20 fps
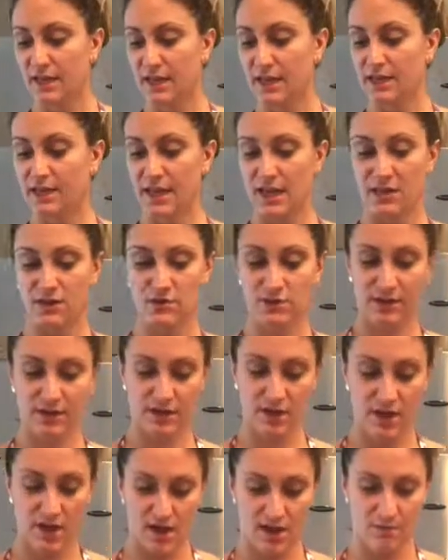Again, you
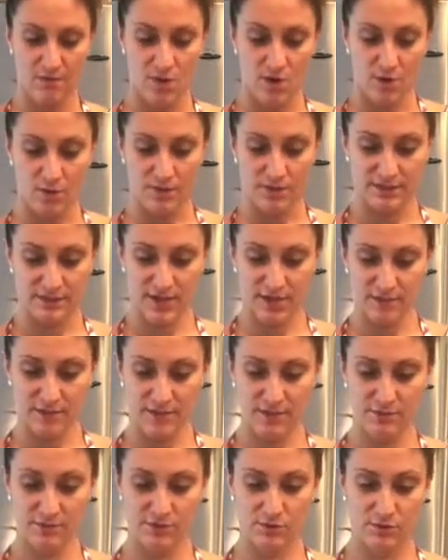can always cut
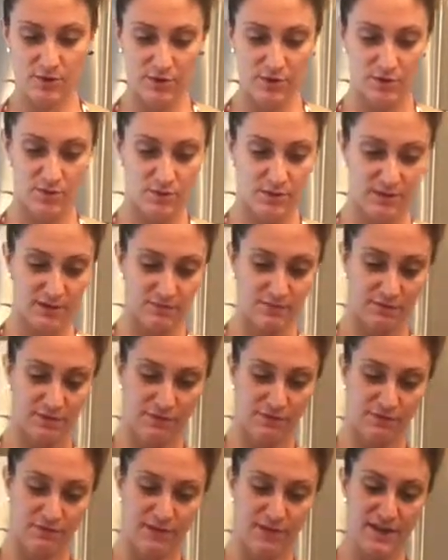them to where you want them to
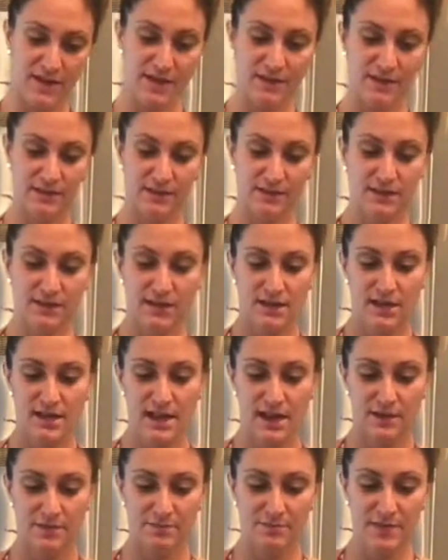fit
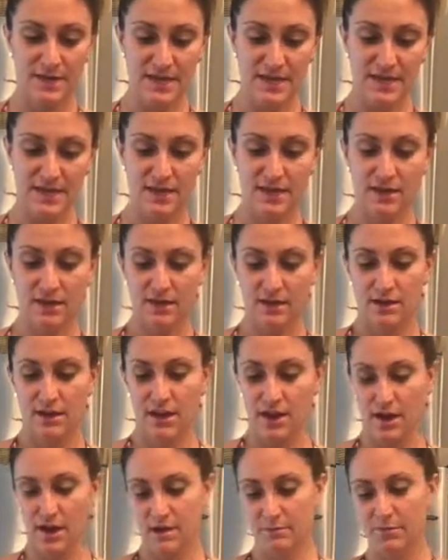and be,
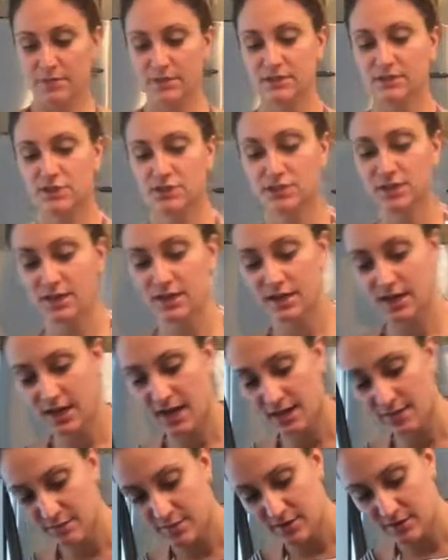but it's just going to
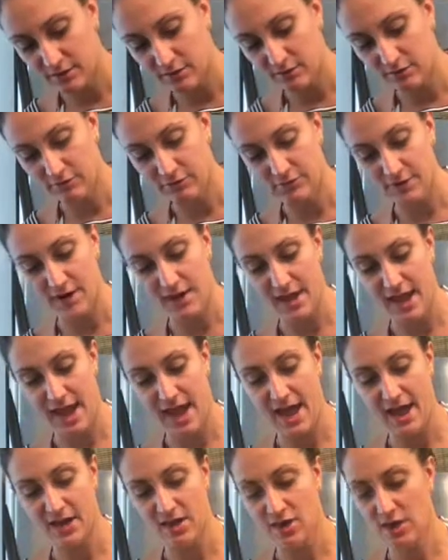kind of be a little fun
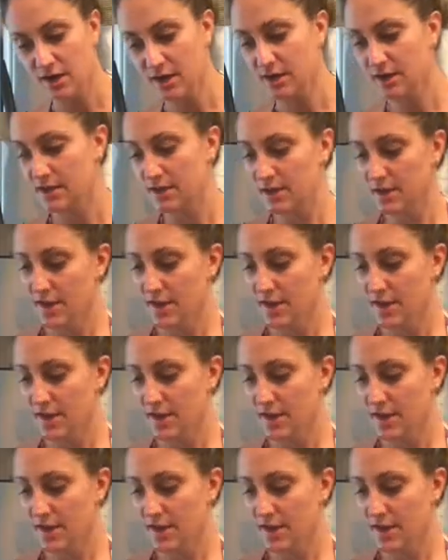add-on.